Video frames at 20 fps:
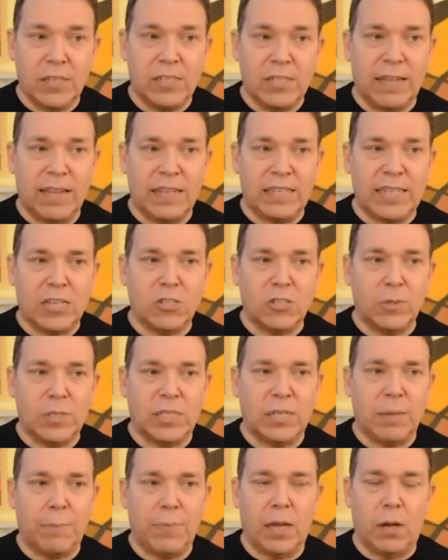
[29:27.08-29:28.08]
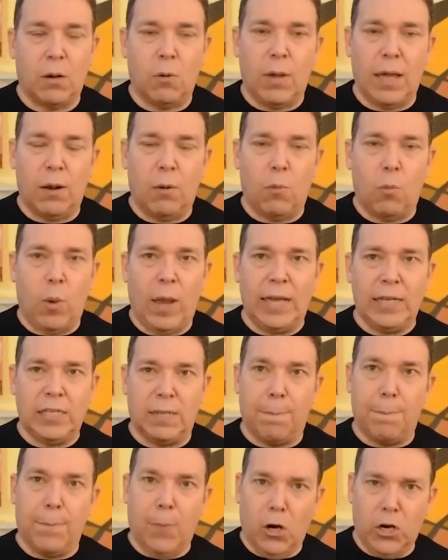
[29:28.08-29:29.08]
There's, that's actually something in a, in a way
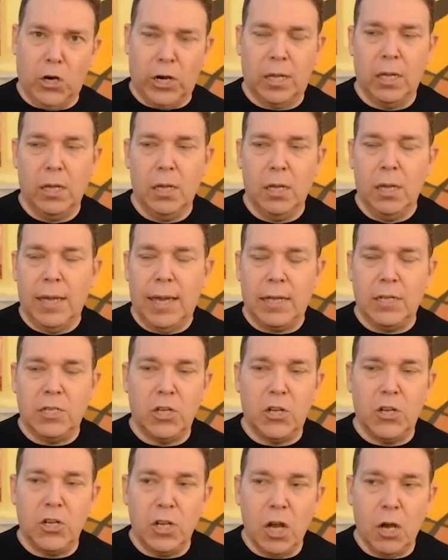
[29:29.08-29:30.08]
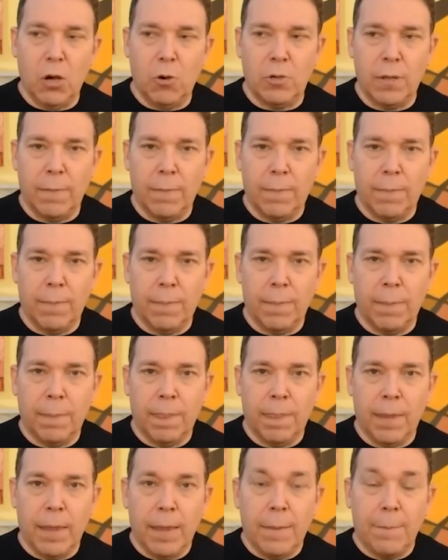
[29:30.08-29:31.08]
to mark and to note.
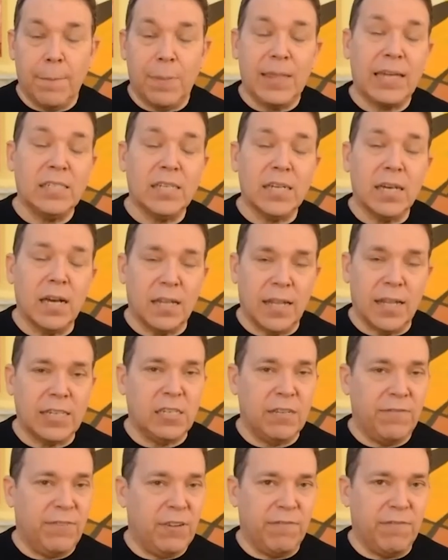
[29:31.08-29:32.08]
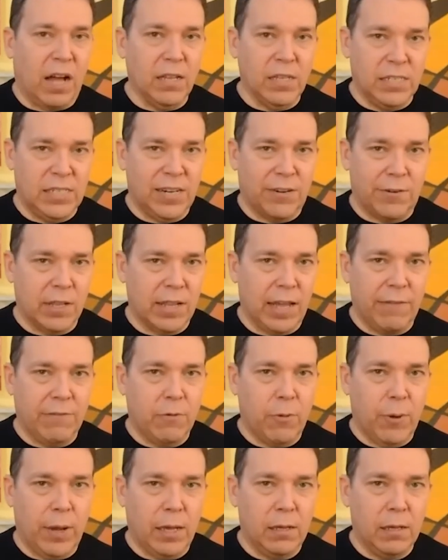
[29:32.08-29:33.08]
But that's a collective involuntary
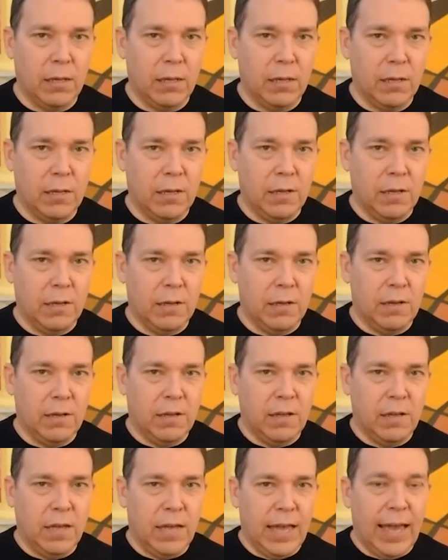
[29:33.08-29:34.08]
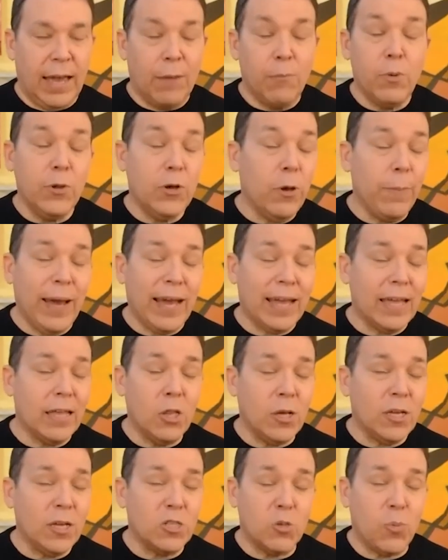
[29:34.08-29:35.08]
life quake. And when we go back
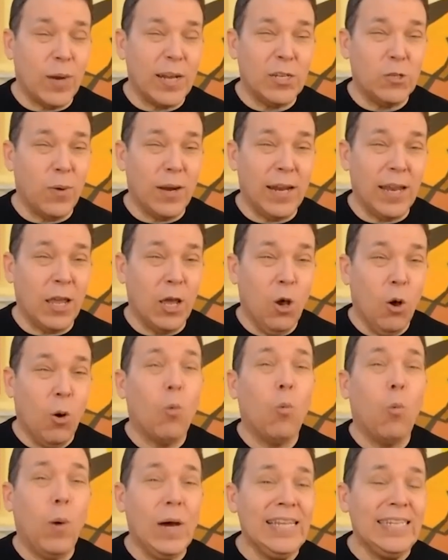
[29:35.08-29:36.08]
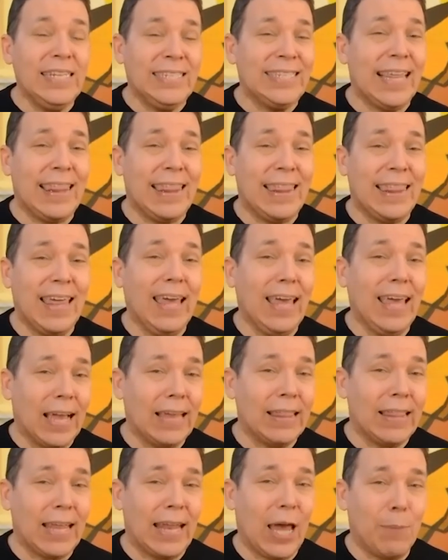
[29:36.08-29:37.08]
and look at 2020, what is the
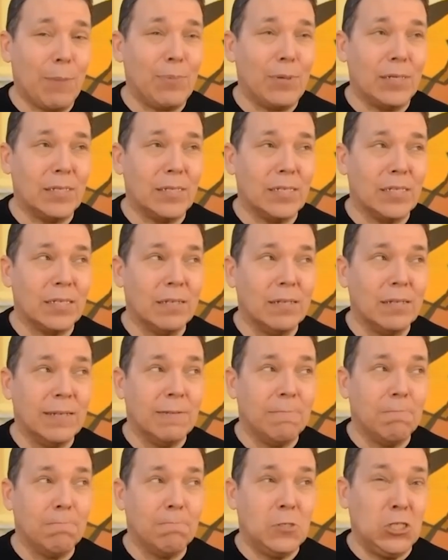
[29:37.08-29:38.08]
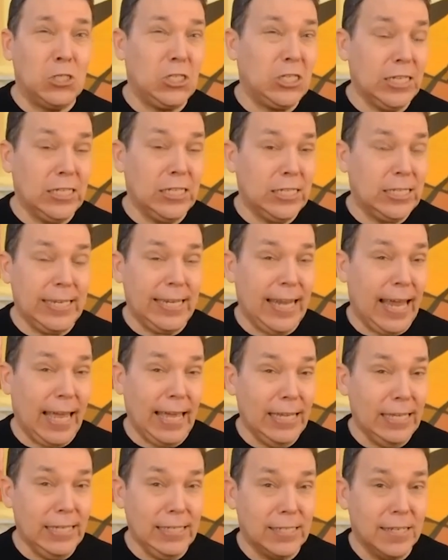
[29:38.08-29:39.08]
thing that happens 60
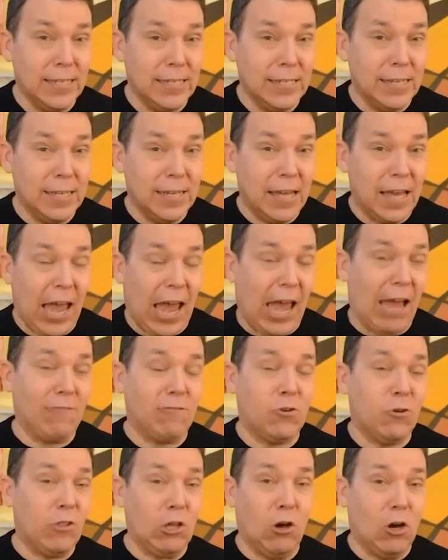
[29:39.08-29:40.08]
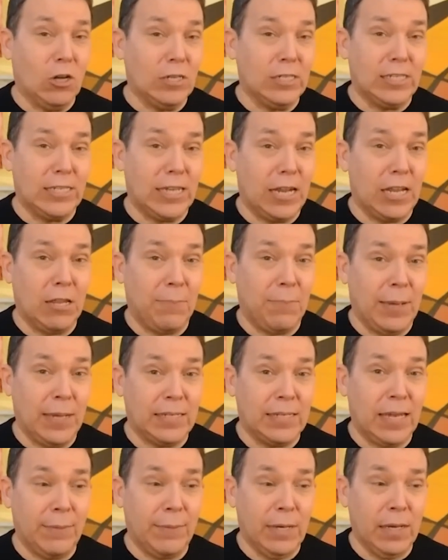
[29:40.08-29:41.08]
days after the onset of the
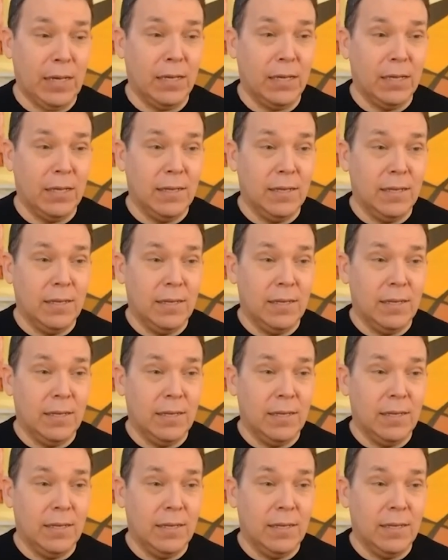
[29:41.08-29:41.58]
pandemic?